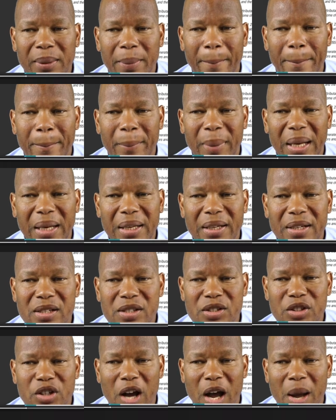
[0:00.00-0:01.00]

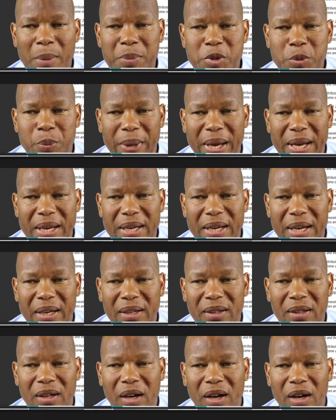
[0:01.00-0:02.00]
million jobs,
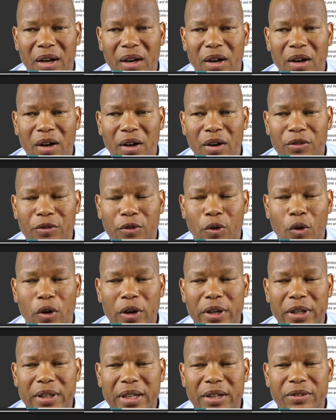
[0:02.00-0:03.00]
paying
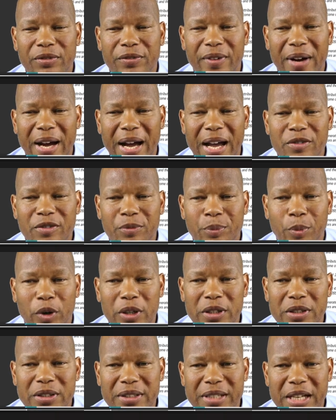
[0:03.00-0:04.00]

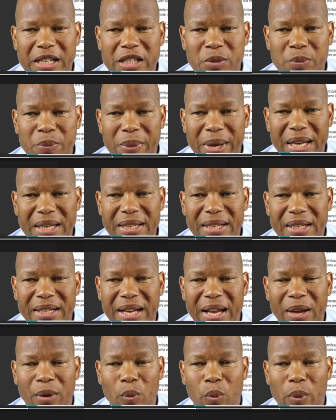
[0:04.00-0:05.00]
45.6 billion
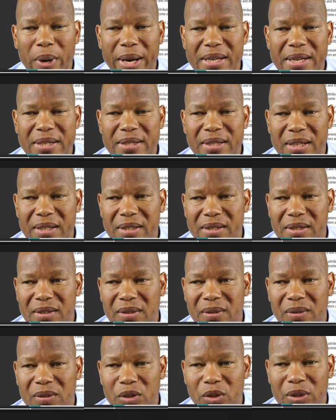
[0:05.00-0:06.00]
in
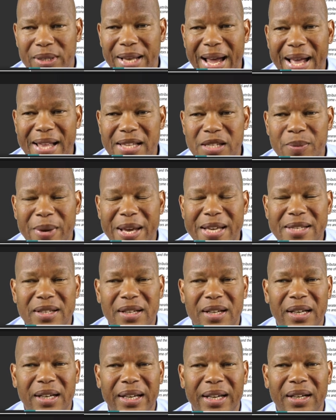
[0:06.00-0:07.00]
wages. So that's
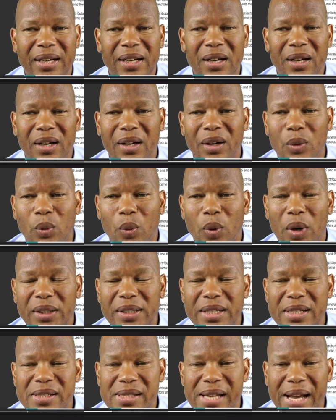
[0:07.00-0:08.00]
basically what
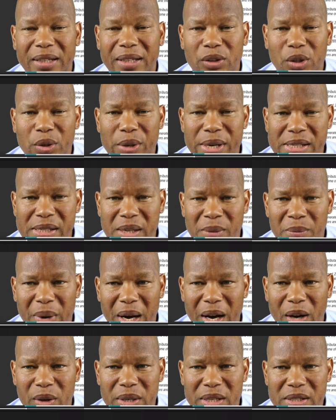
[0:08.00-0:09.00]
this sector is
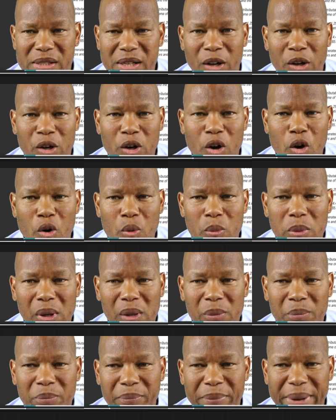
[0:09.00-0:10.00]
about. It's a
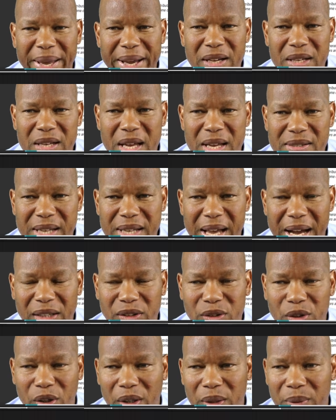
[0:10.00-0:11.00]
global big
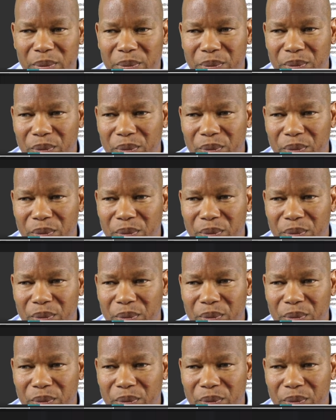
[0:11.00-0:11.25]
sector.